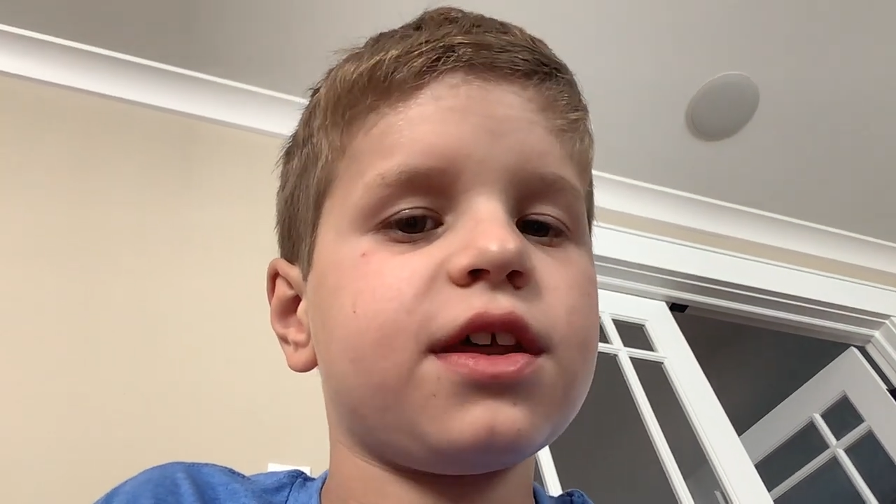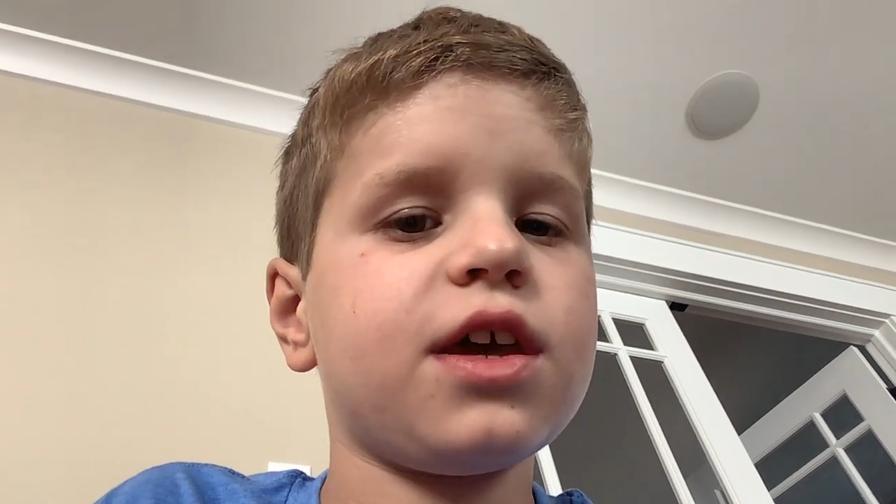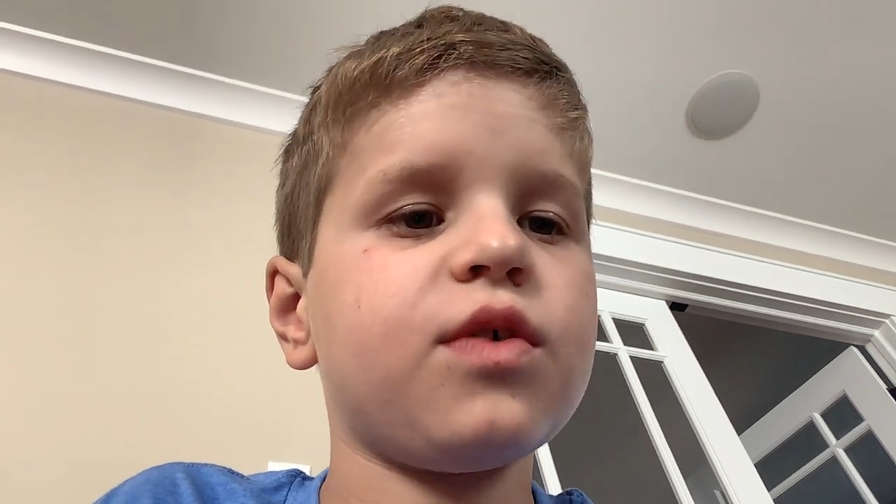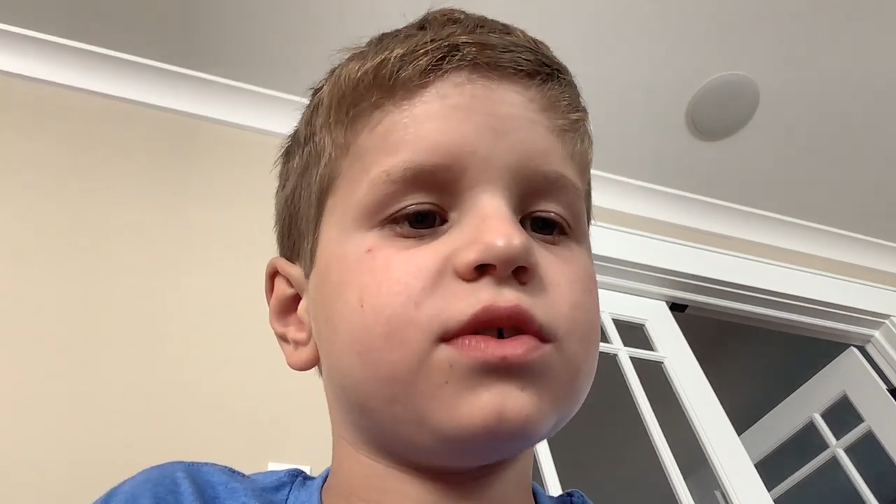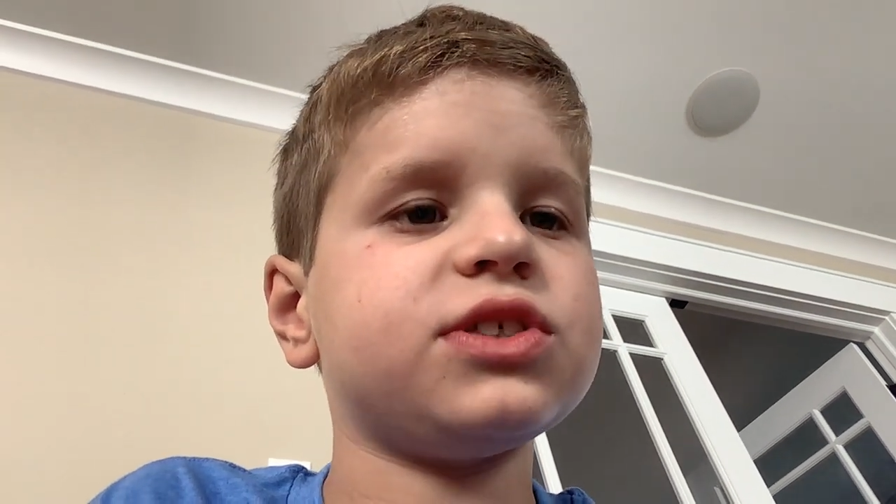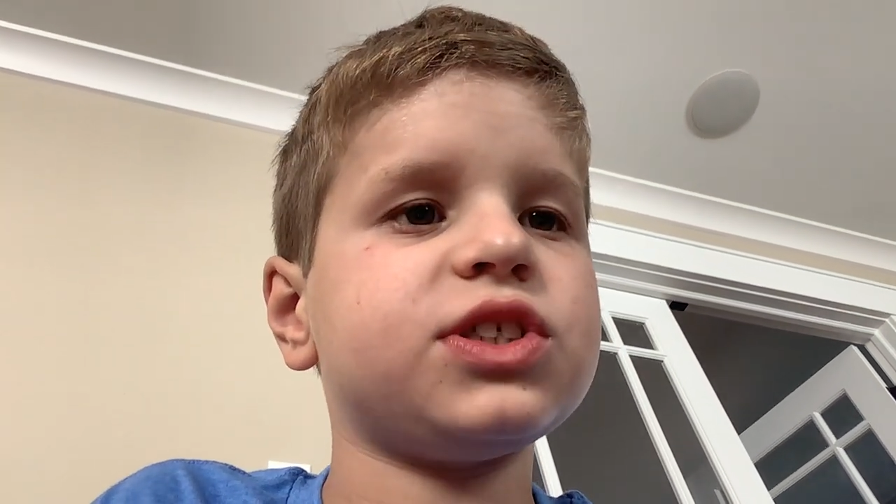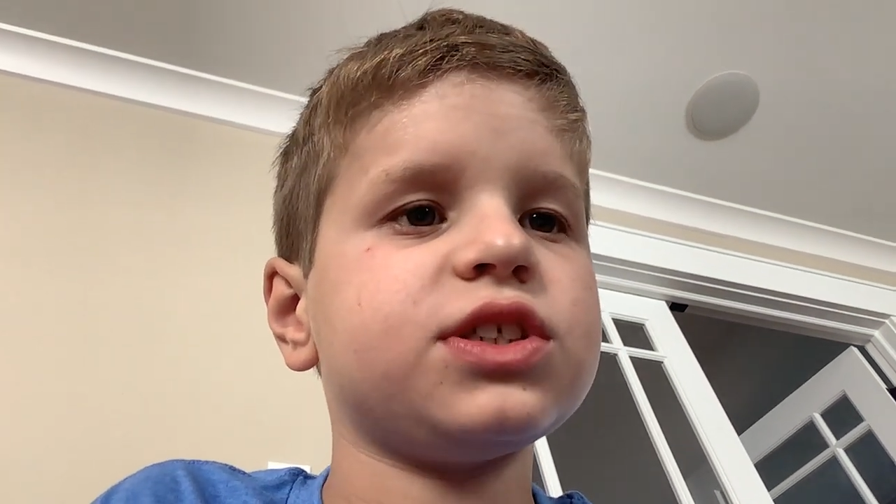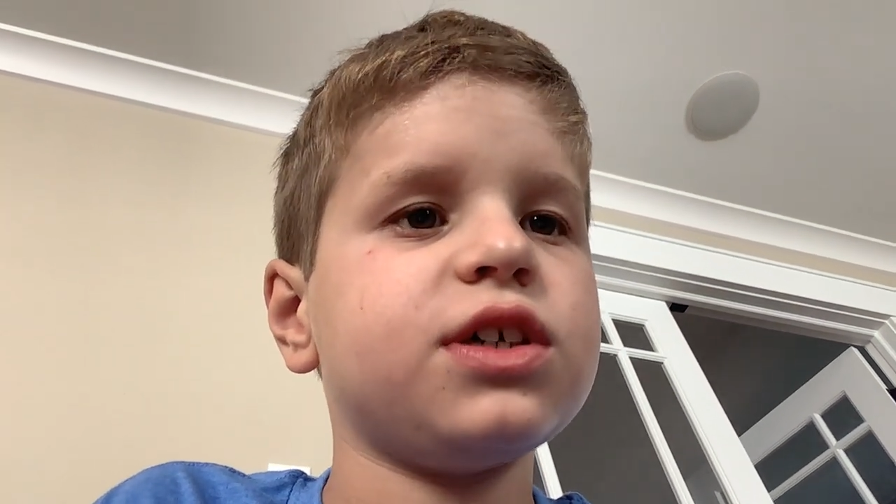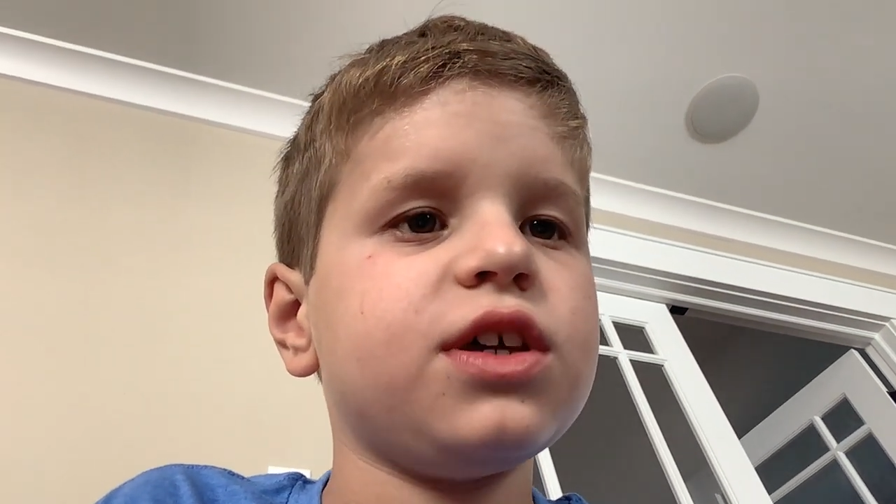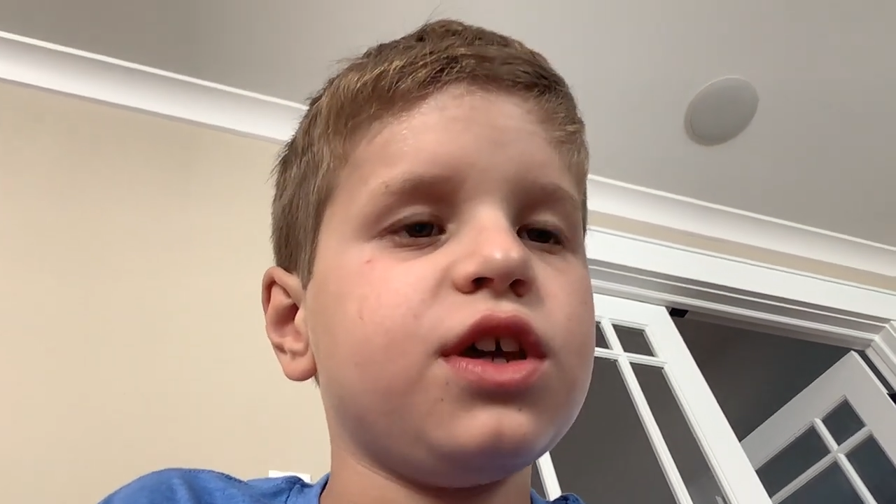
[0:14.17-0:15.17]
It was
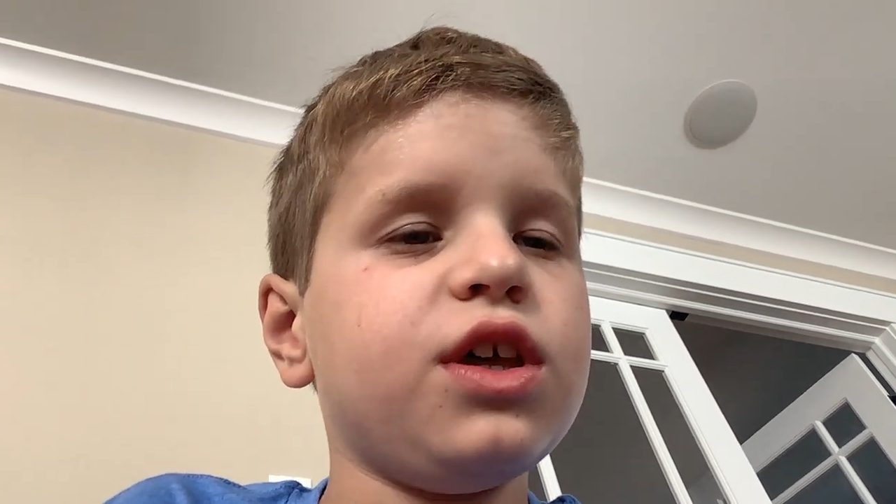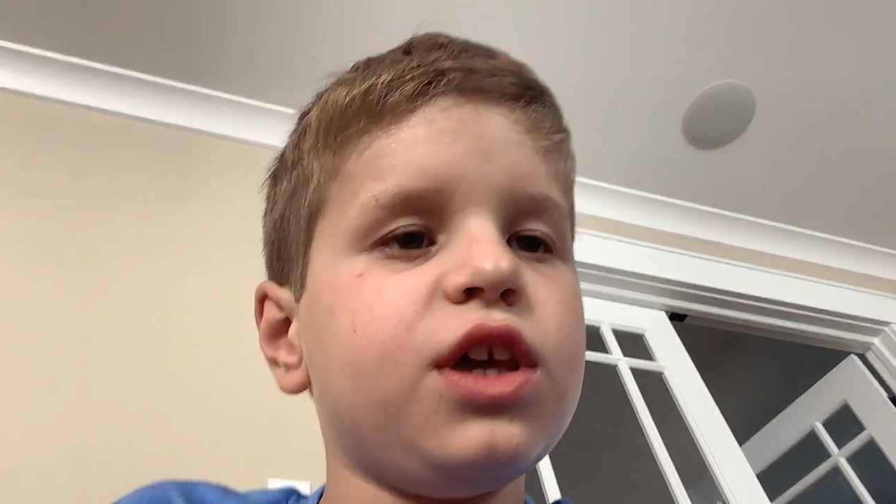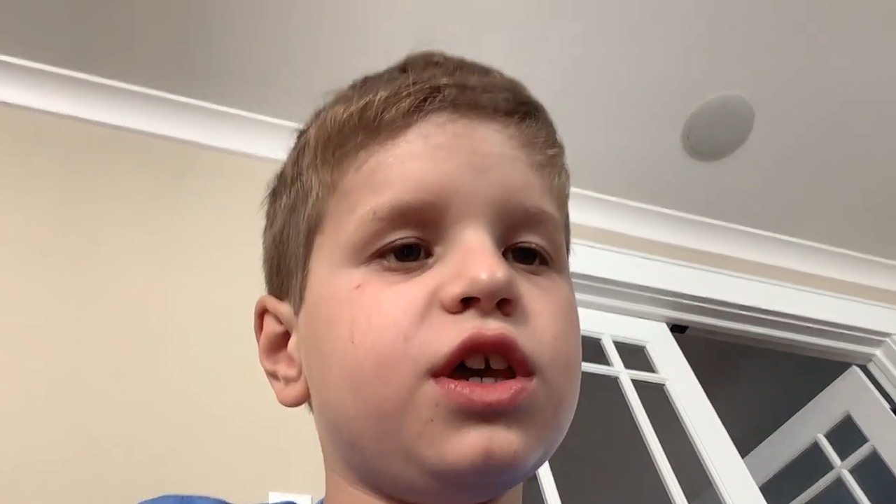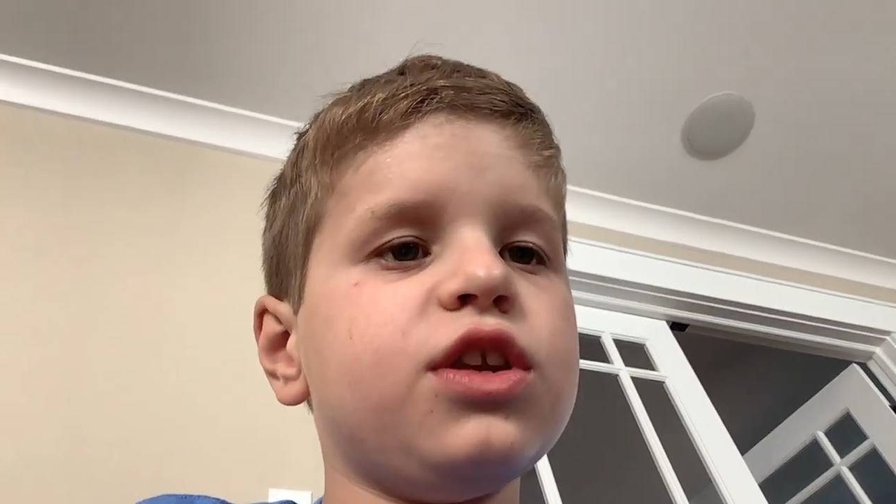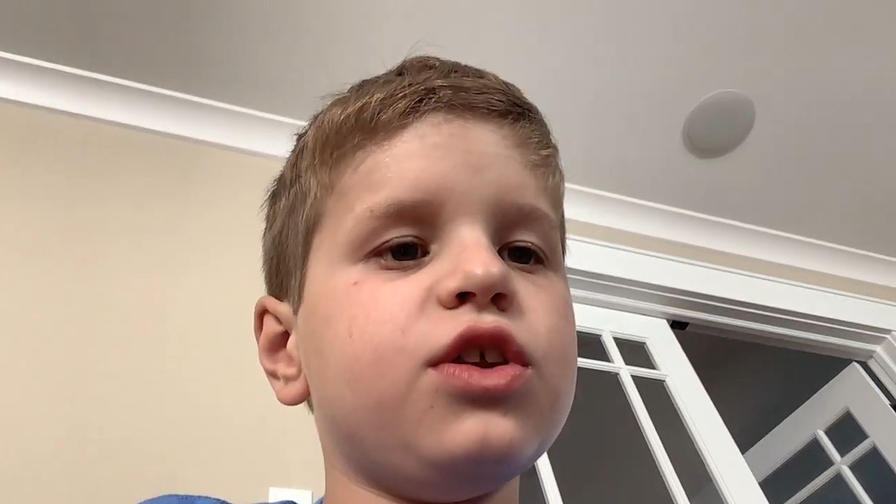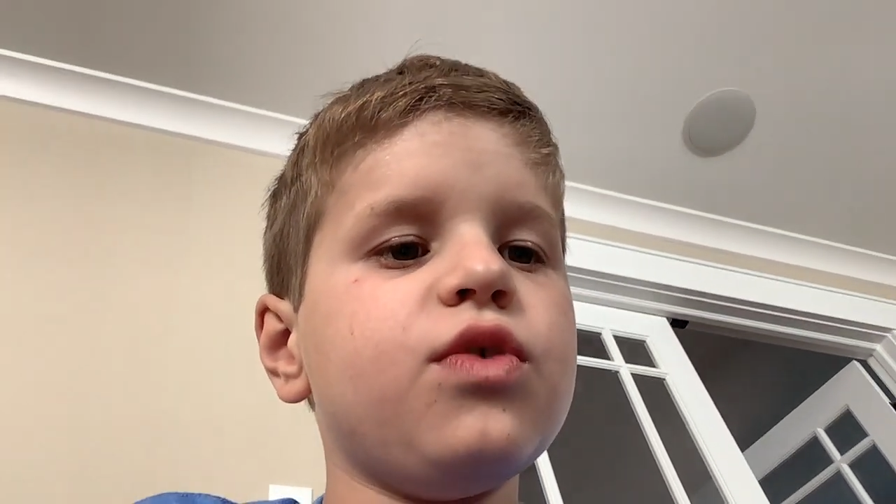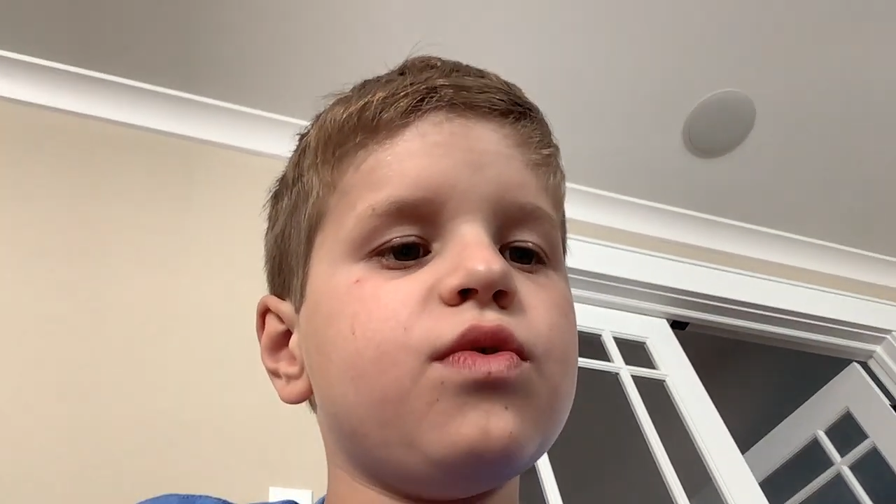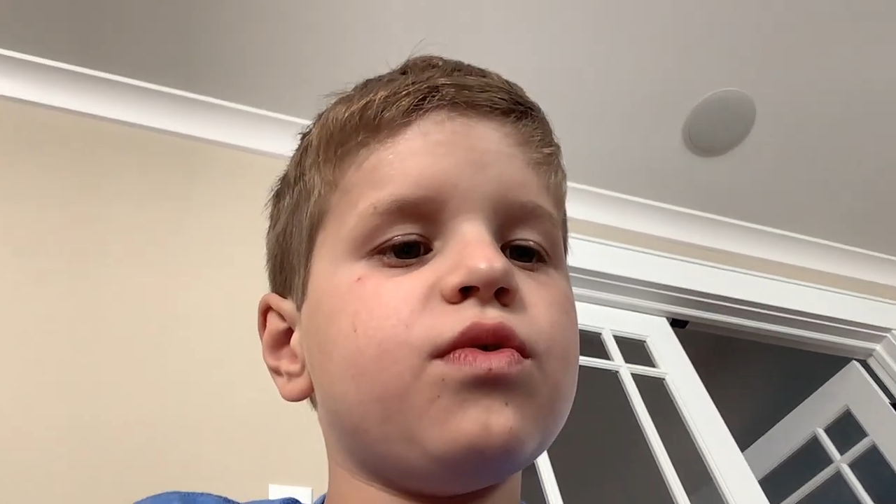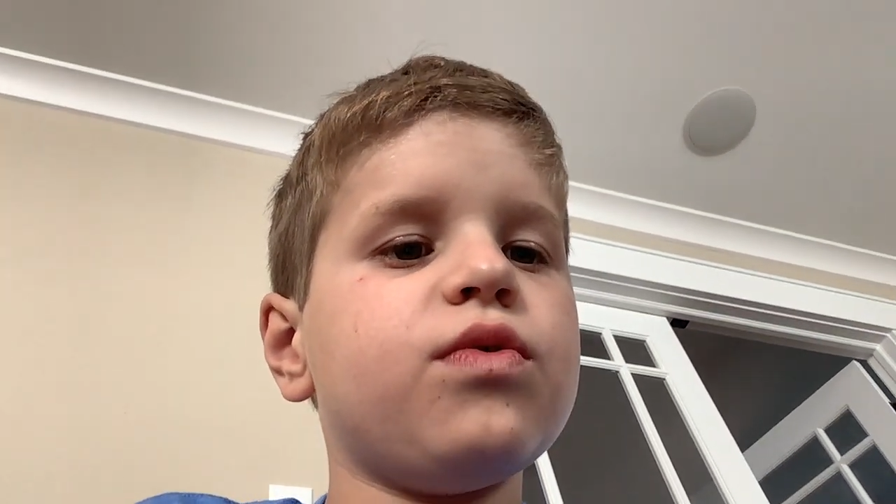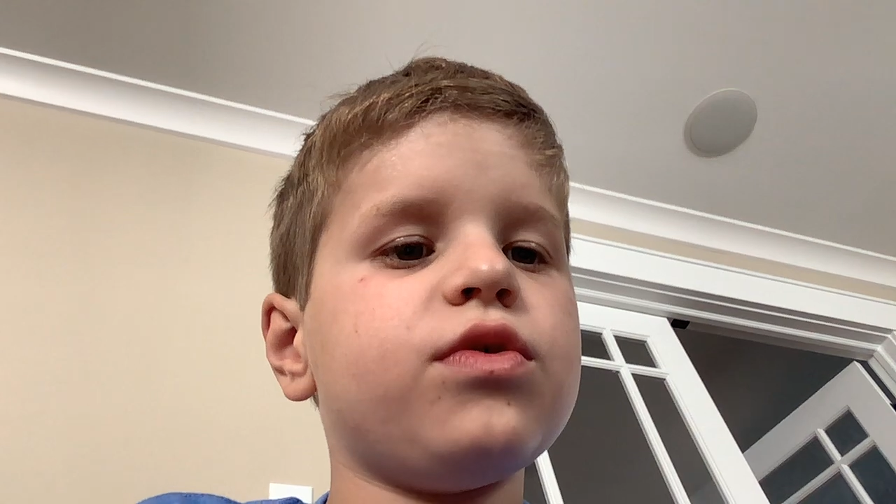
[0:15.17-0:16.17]
in New